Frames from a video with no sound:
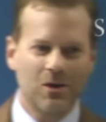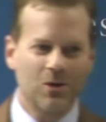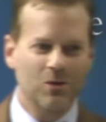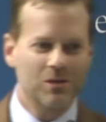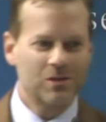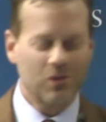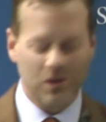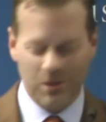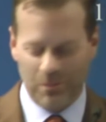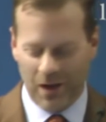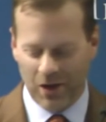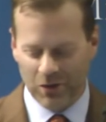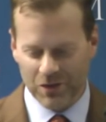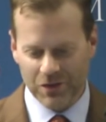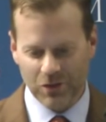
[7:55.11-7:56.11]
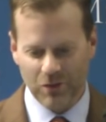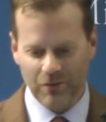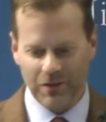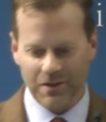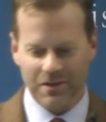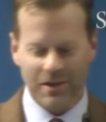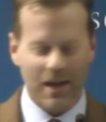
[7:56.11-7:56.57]
who is going to better
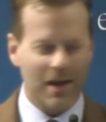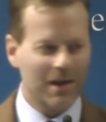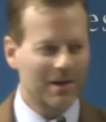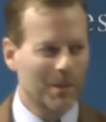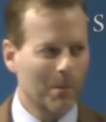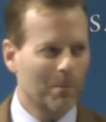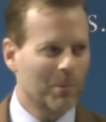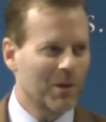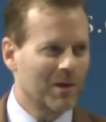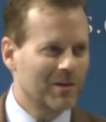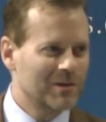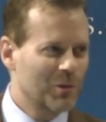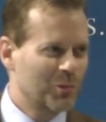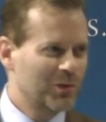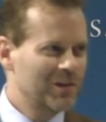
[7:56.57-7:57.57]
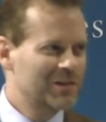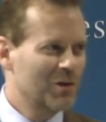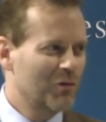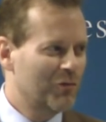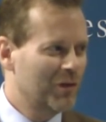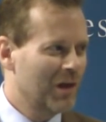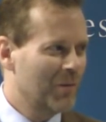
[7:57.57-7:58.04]
serve the state. So please
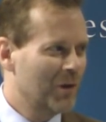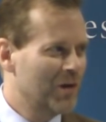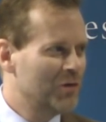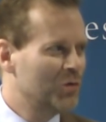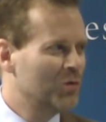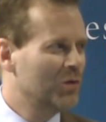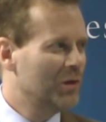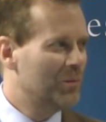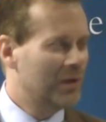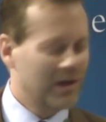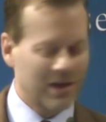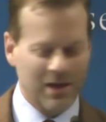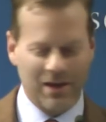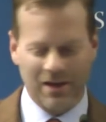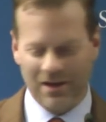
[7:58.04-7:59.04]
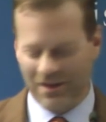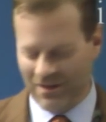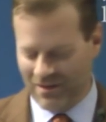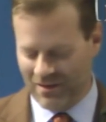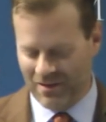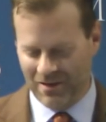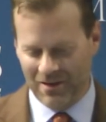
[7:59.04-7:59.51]
don't feel I'm unduly picking
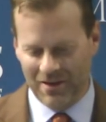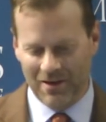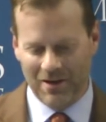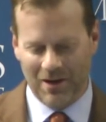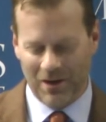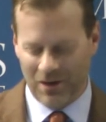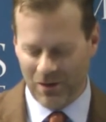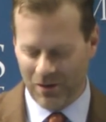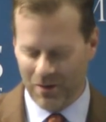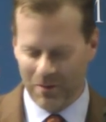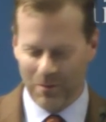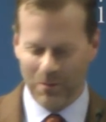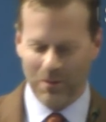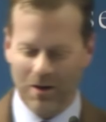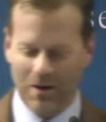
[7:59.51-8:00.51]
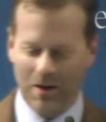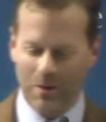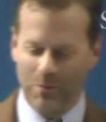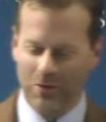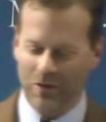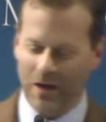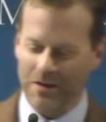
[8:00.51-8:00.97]
on our, on our
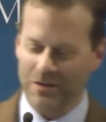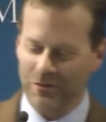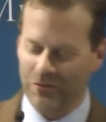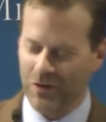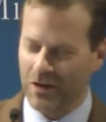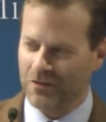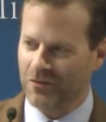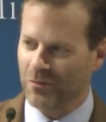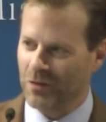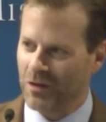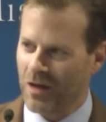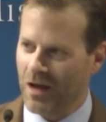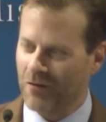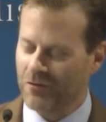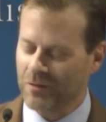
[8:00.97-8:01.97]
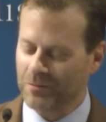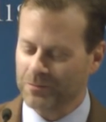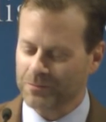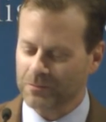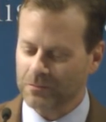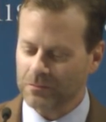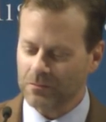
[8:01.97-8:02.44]
progressive friends from the left.
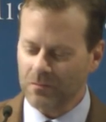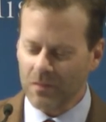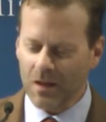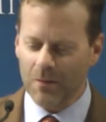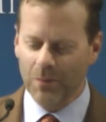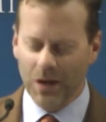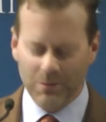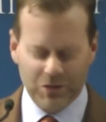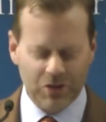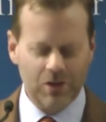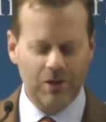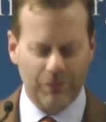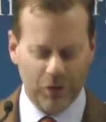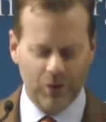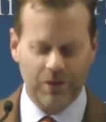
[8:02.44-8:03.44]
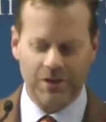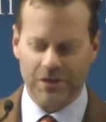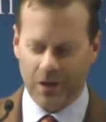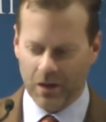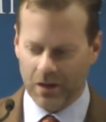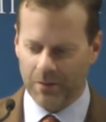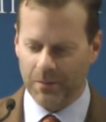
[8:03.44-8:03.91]
But I'm sure you've heard this
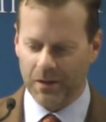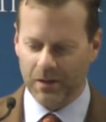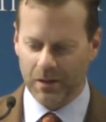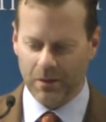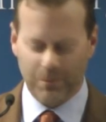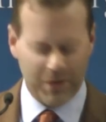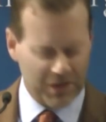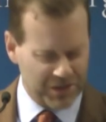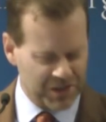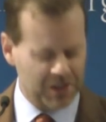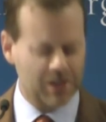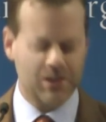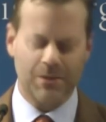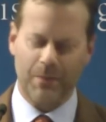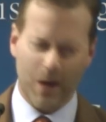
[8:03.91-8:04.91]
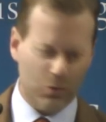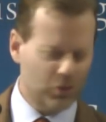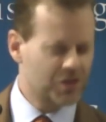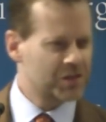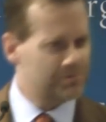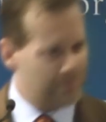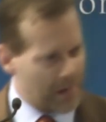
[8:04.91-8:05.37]
argument. You know, PC is about
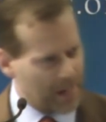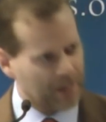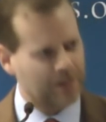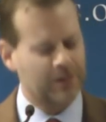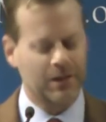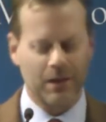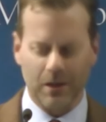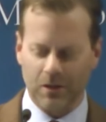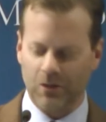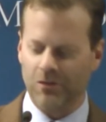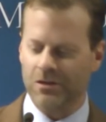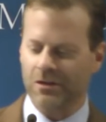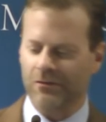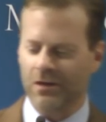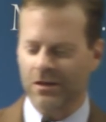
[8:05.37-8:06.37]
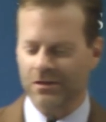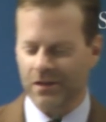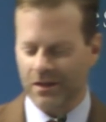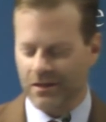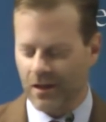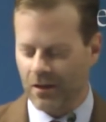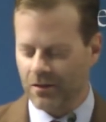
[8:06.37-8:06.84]
respect and inclusiveness,
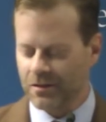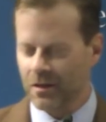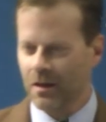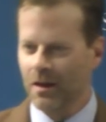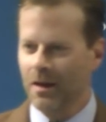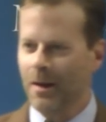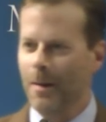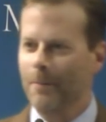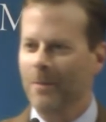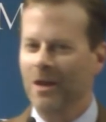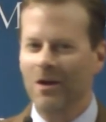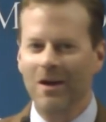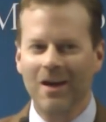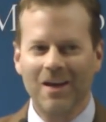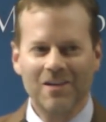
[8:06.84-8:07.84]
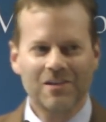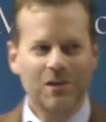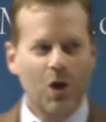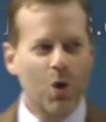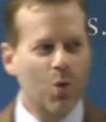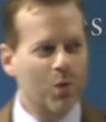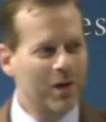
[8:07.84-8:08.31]
they tell us. You know, as
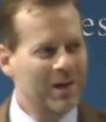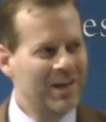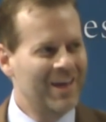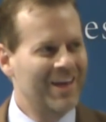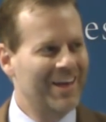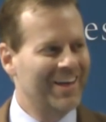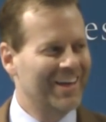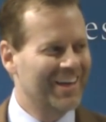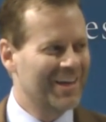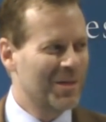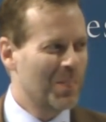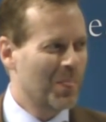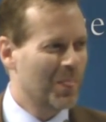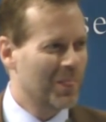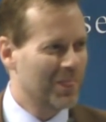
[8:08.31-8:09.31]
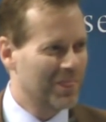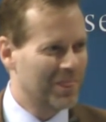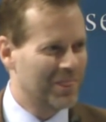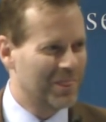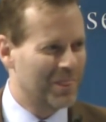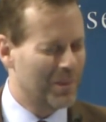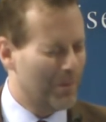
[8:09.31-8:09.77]
though we need
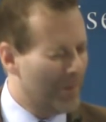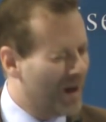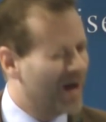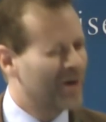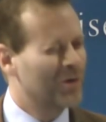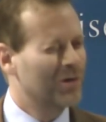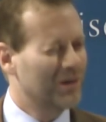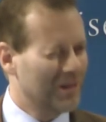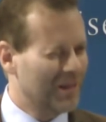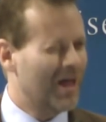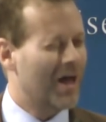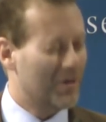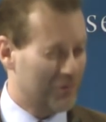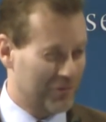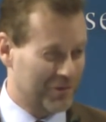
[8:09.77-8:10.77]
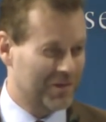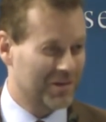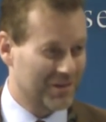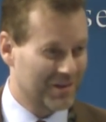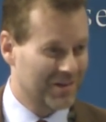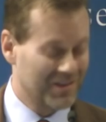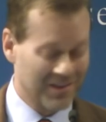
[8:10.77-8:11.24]
the modern left
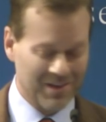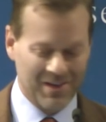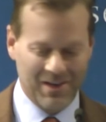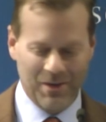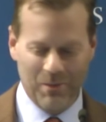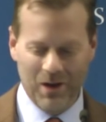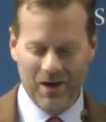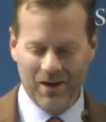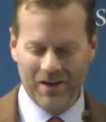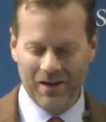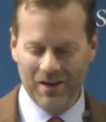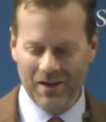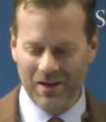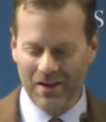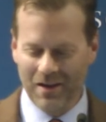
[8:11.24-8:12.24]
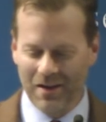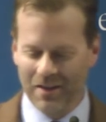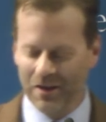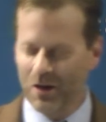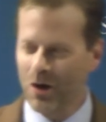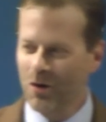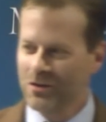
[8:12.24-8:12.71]
in America,
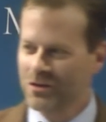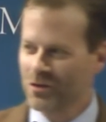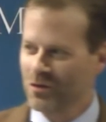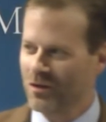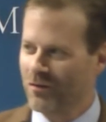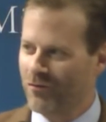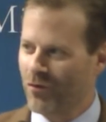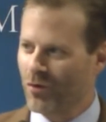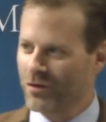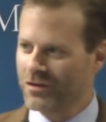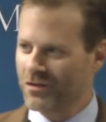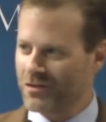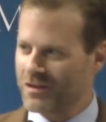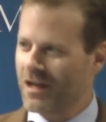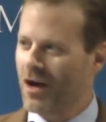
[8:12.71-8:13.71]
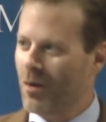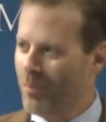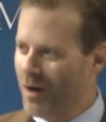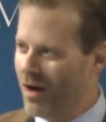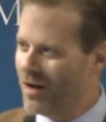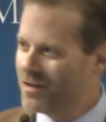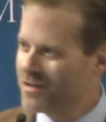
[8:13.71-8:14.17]
the cultural enforcers to
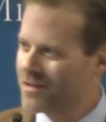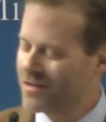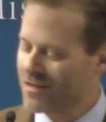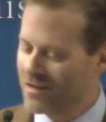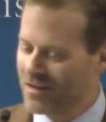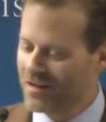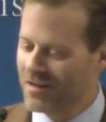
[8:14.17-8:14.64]
help us